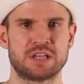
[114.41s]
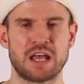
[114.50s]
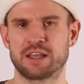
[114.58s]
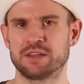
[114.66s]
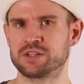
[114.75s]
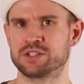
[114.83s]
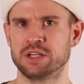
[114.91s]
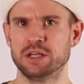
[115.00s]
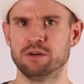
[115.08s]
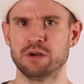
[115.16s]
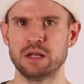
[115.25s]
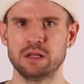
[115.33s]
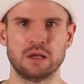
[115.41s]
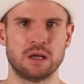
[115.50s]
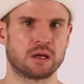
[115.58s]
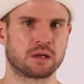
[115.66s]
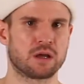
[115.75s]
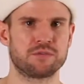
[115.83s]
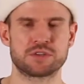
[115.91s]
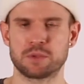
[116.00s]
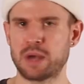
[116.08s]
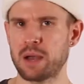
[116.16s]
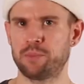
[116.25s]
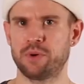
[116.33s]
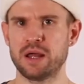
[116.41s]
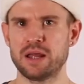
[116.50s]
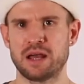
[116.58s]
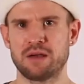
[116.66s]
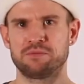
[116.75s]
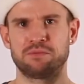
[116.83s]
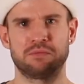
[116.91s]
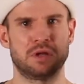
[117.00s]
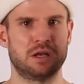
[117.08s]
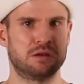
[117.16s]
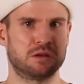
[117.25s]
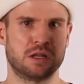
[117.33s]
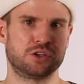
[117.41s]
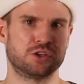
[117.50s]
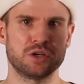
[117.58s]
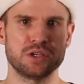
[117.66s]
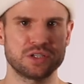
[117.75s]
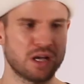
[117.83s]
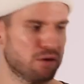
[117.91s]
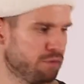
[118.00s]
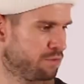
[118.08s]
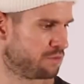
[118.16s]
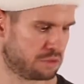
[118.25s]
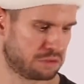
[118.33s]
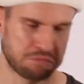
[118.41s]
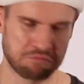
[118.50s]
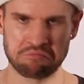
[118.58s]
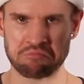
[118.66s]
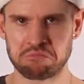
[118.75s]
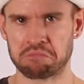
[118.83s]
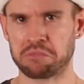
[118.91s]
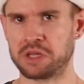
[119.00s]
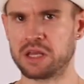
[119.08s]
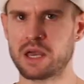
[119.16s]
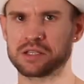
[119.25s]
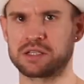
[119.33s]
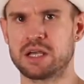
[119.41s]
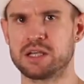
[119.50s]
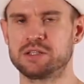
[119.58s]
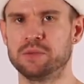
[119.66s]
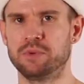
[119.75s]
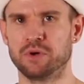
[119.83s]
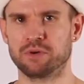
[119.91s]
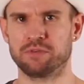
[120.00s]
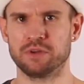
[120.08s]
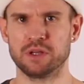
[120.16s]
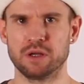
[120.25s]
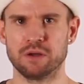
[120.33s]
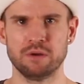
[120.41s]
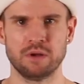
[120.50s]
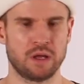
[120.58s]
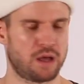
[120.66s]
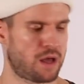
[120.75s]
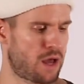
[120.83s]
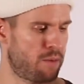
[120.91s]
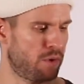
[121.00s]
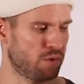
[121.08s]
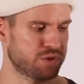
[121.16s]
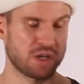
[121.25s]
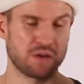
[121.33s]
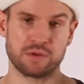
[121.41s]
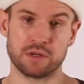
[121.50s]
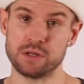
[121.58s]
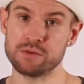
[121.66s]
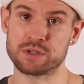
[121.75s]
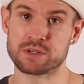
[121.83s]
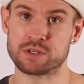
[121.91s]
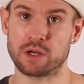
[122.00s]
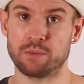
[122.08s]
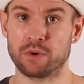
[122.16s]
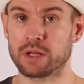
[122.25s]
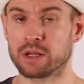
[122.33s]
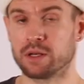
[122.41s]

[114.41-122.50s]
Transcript: take in the scenery, go for some après have, and enjoy yourself, the Yeasayer is the board for you. Um, also, if you're new to snowboarding